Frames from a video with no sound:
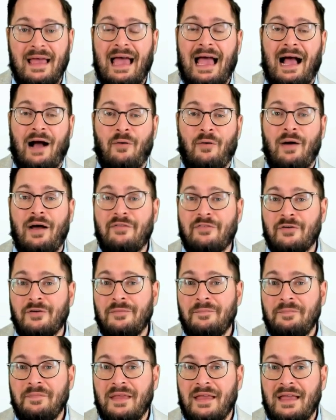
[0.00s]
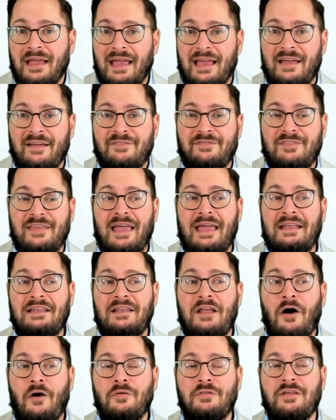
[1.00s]
However, if they
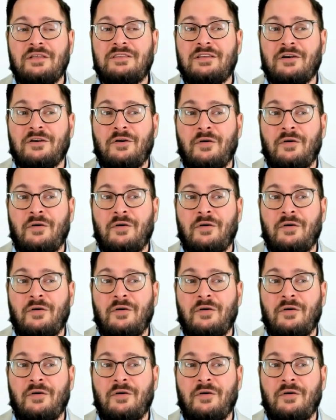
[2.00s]
know that they're